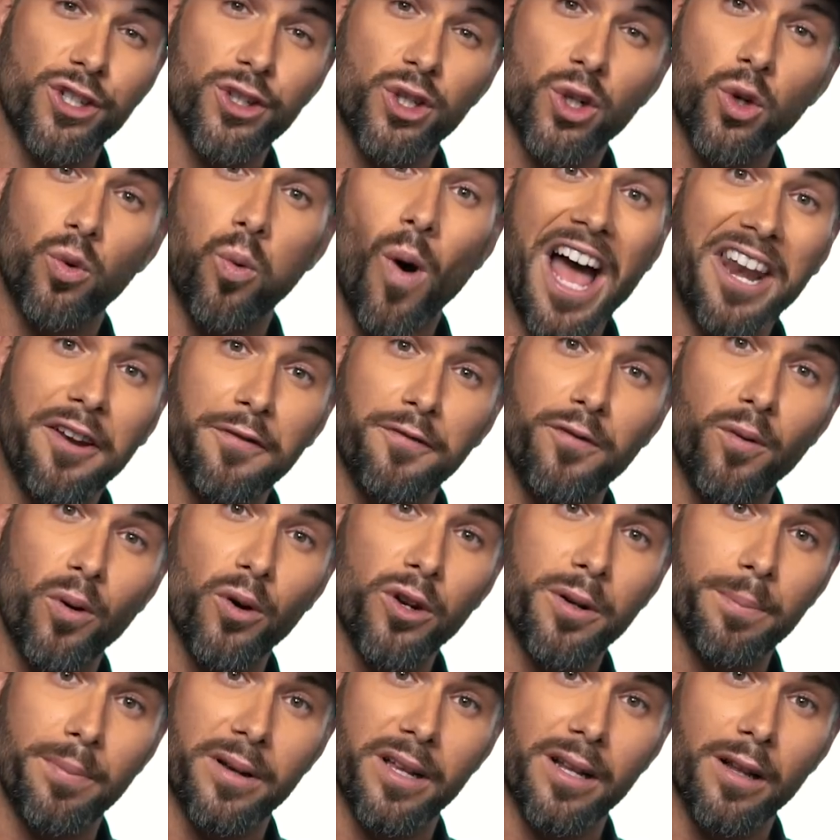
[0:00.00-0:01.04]
is quite
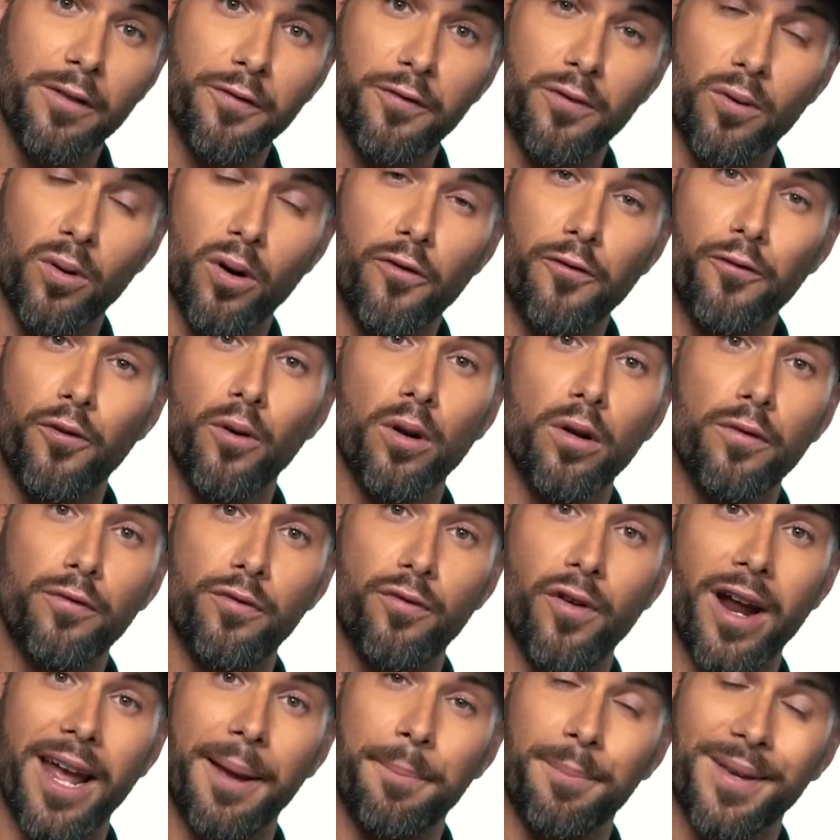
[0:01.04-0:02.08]
affordable for a
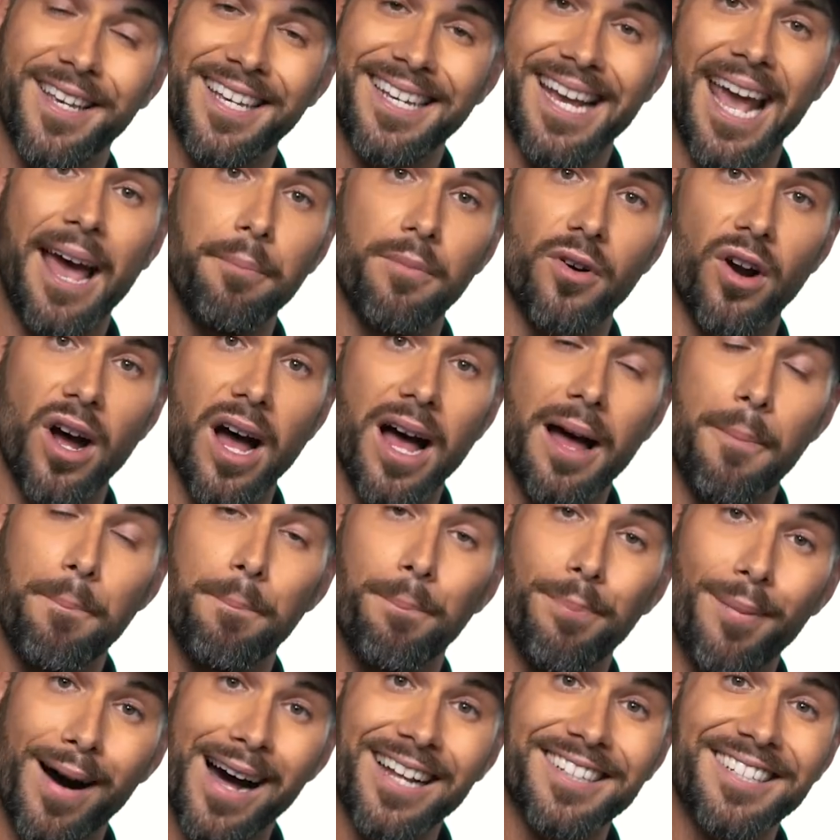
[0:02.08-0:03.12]
full-frame camera,
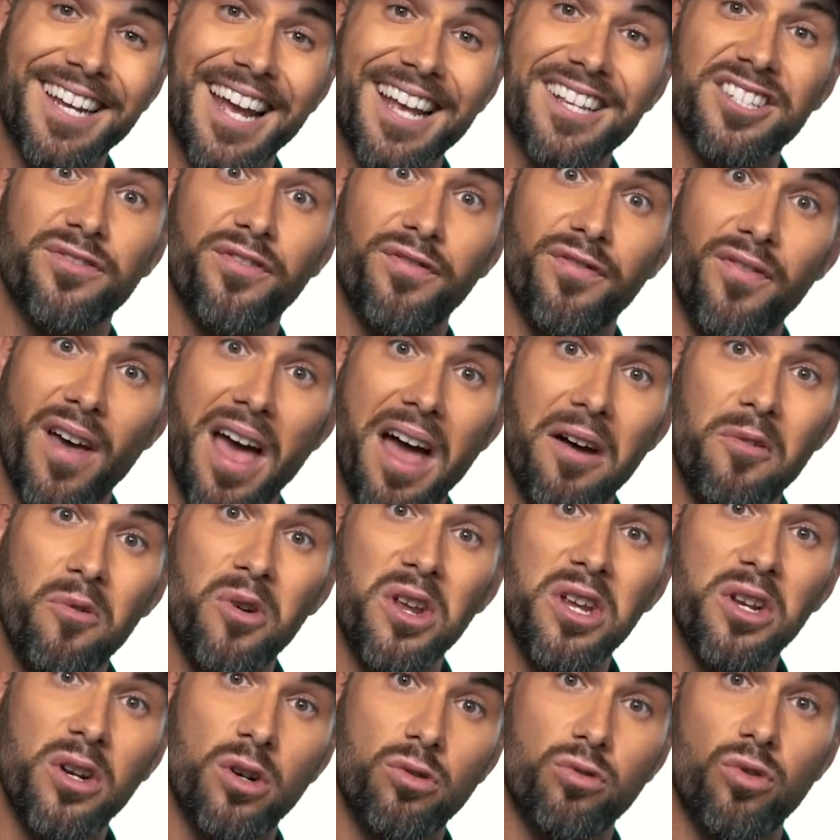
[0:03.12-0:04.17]
but has
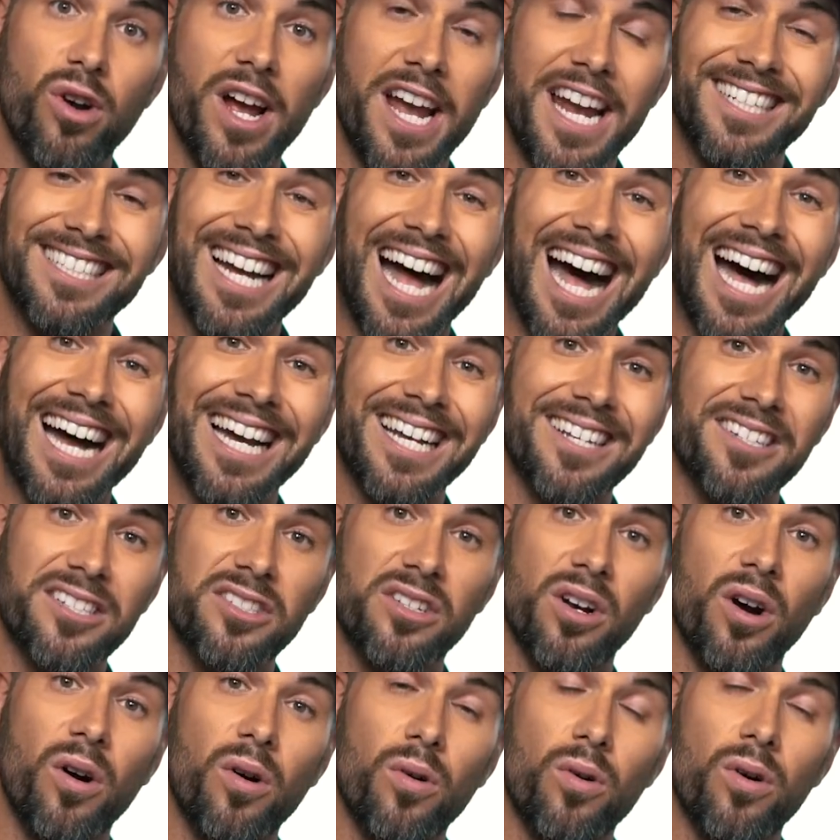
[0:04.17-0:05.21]
very great
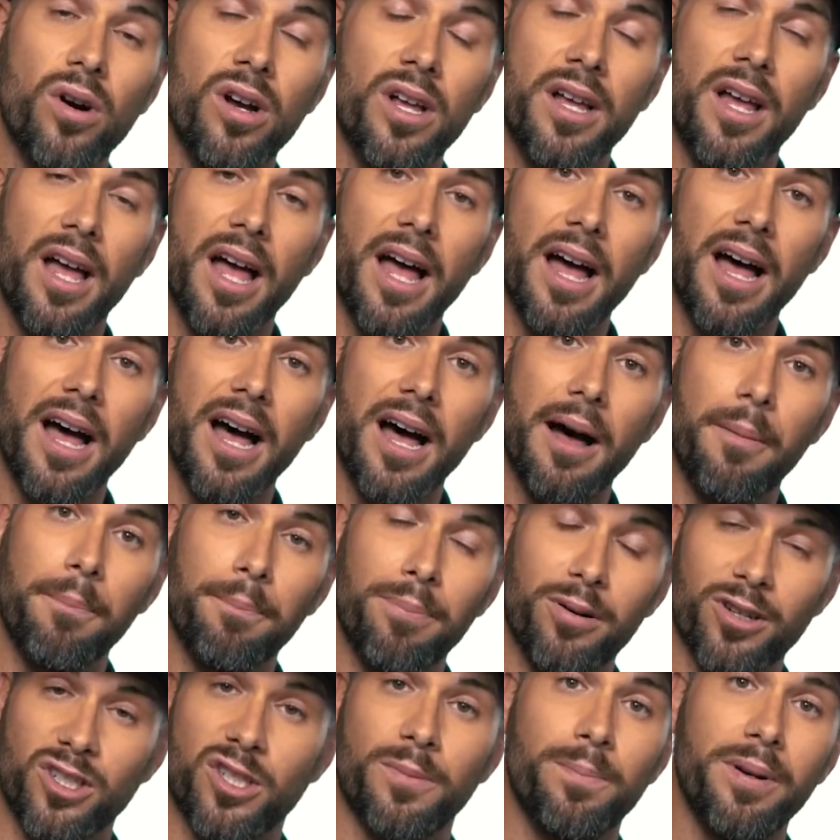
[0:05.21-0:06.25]
ISO
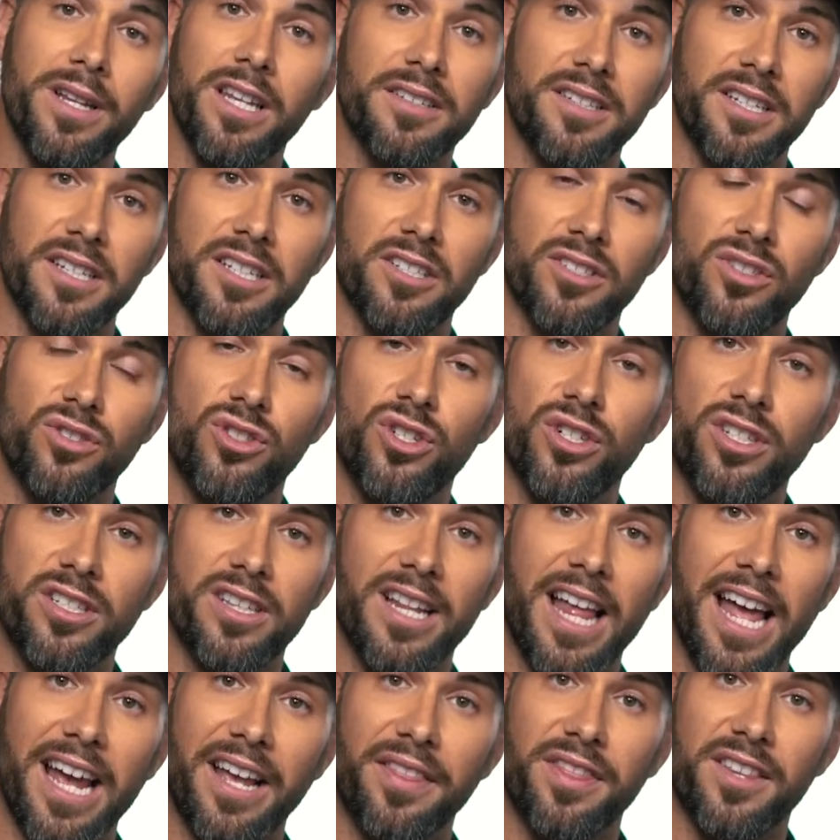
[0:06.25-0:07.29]
possibilities, just
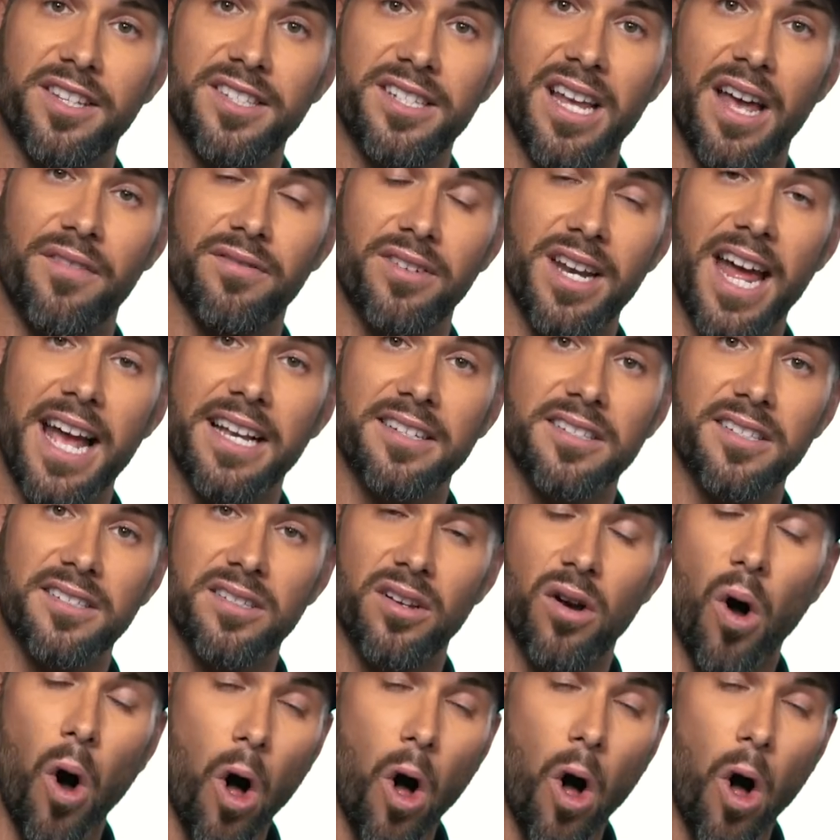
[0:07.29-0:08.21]
like the 7S.